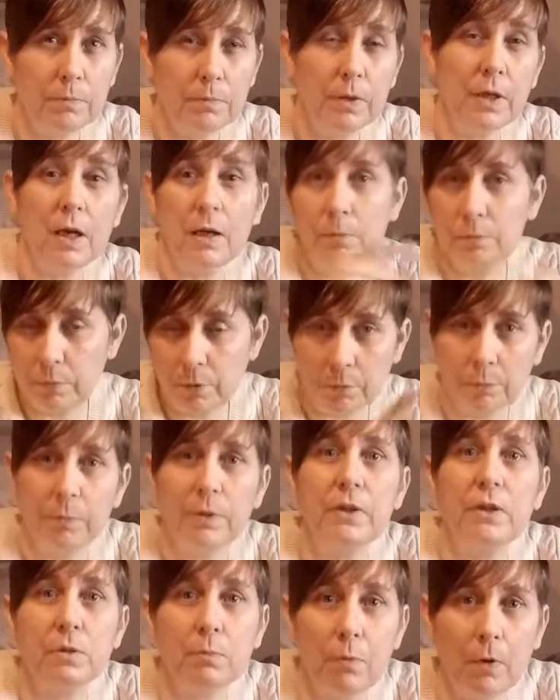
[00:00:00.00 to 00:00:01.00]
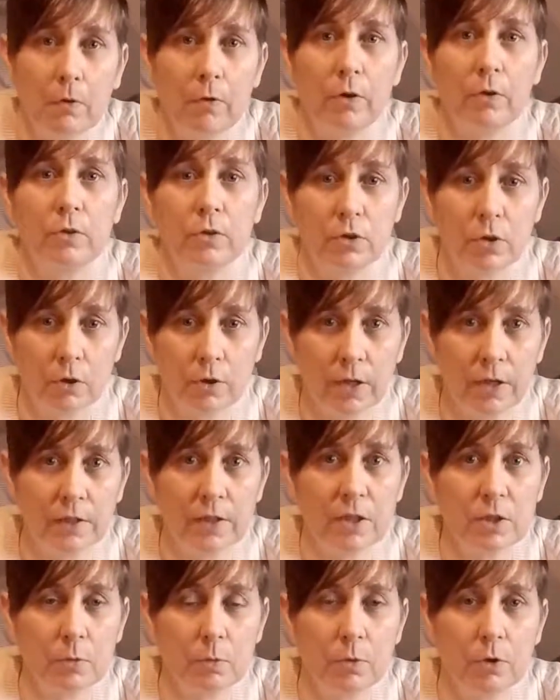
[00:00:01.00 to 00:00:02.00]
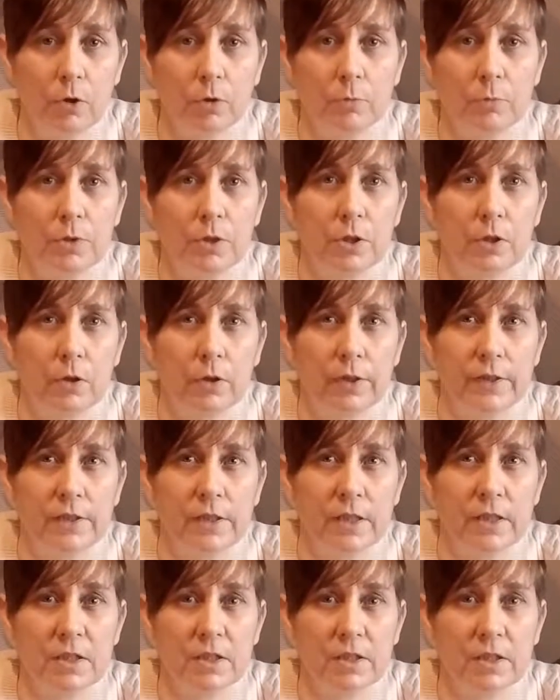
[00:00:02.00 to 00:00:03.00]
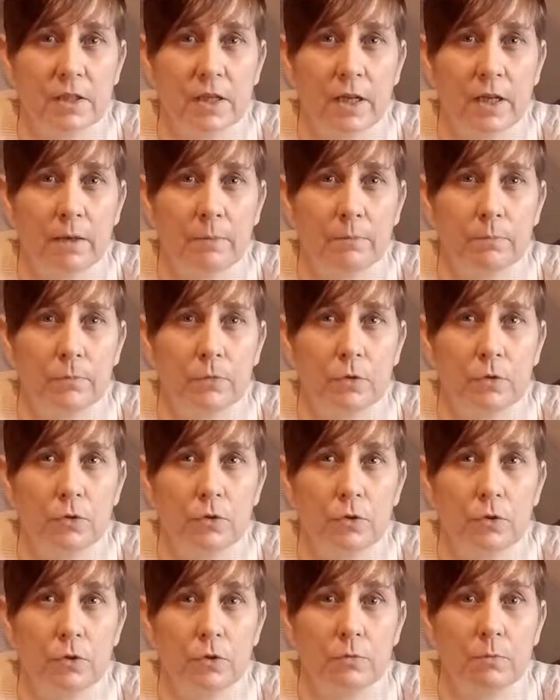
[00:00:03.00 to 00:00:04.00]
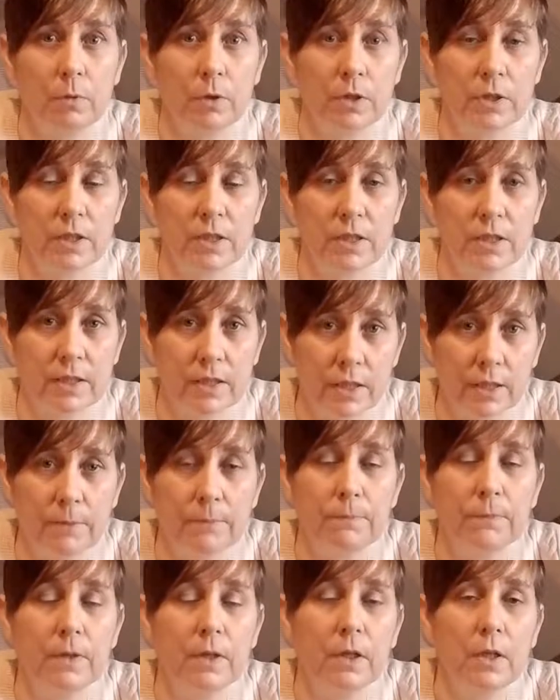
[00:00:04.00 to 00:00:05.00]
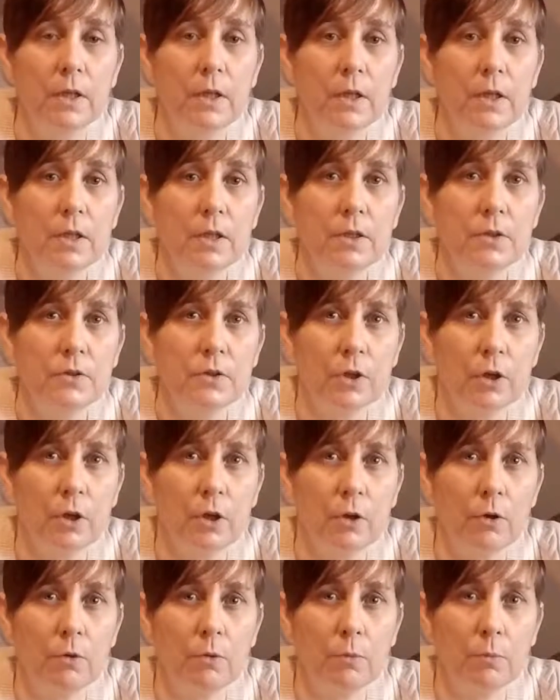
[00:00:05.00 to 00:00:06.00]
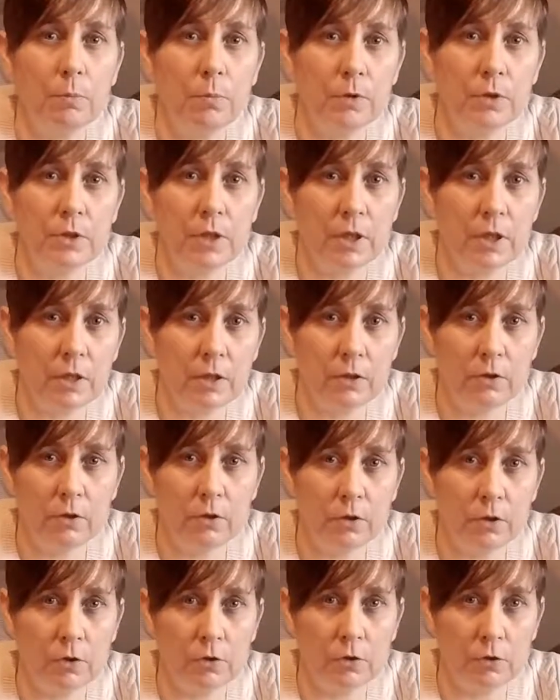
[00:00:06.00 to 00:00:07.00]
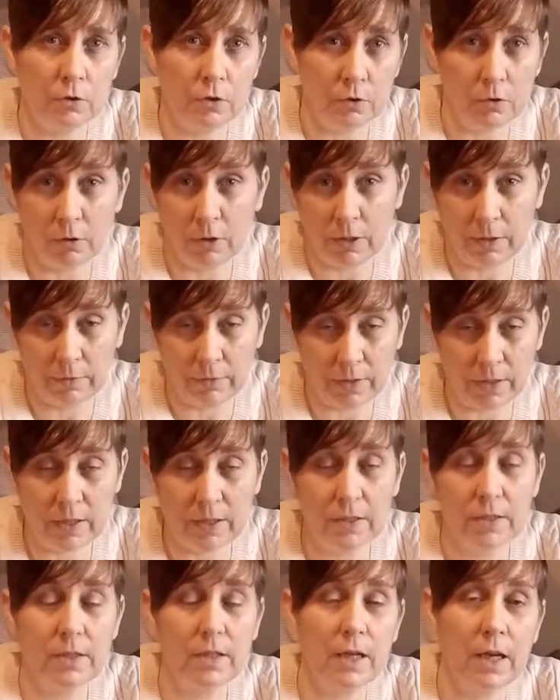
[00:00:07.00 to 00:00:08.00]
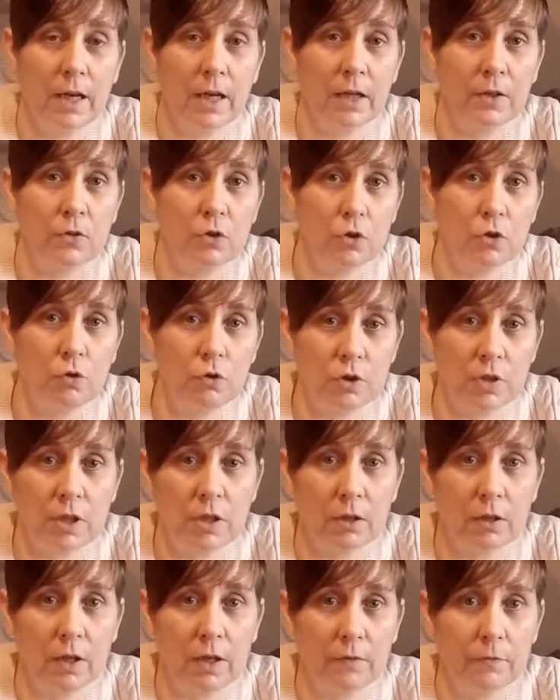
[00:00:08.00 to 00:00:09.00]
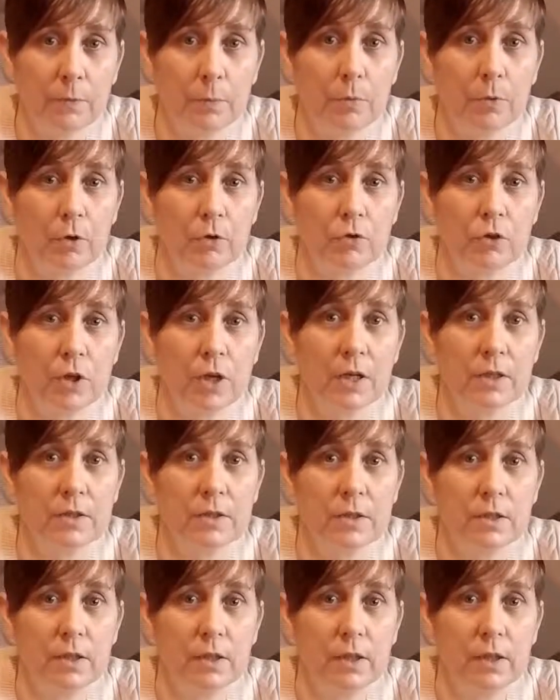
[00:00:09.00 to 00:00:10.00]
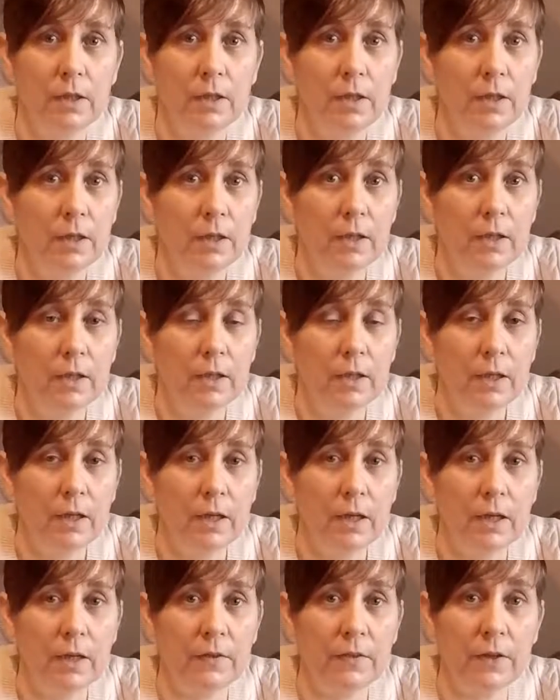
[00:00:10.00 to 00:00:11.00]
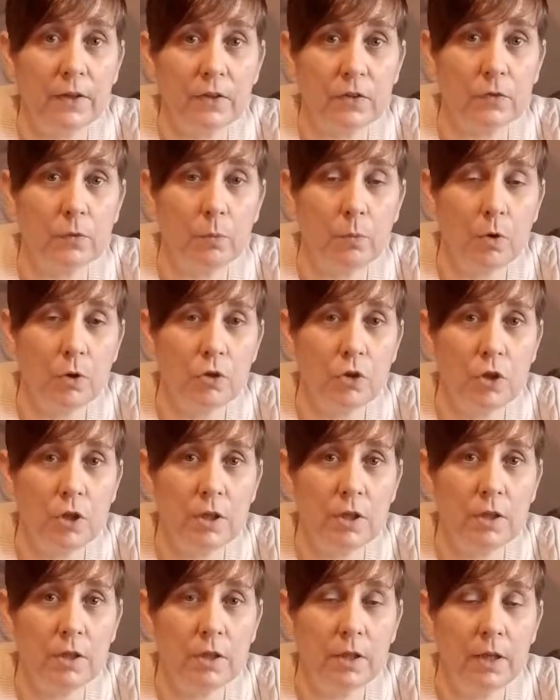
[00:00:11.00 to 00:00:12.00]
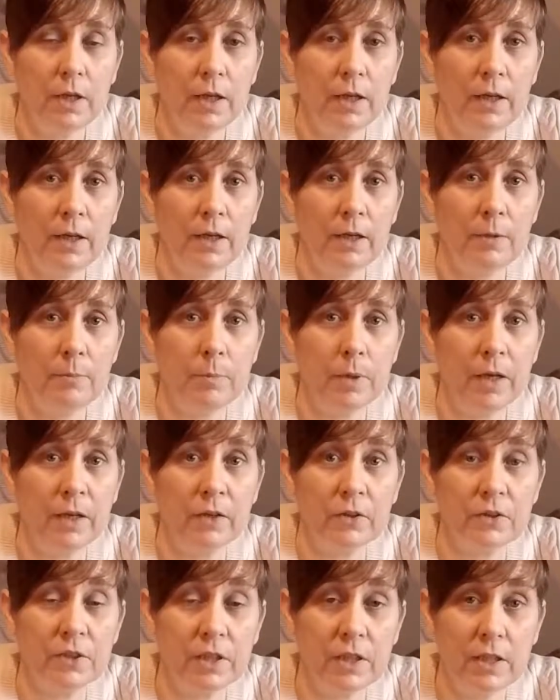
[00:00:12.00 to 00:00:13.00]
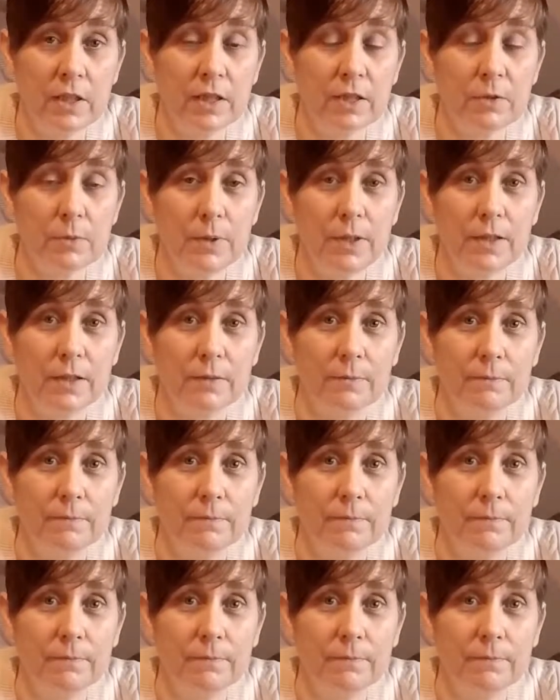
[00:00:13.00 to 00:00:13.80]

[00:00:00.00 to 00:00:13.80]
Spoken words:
yeah, probably tomorrow, because I'll get this one up tonight. It's Monday today. So Monday you'll have this, and Tuesday you'll have the project. Thanks for watching, and I'll see you next week.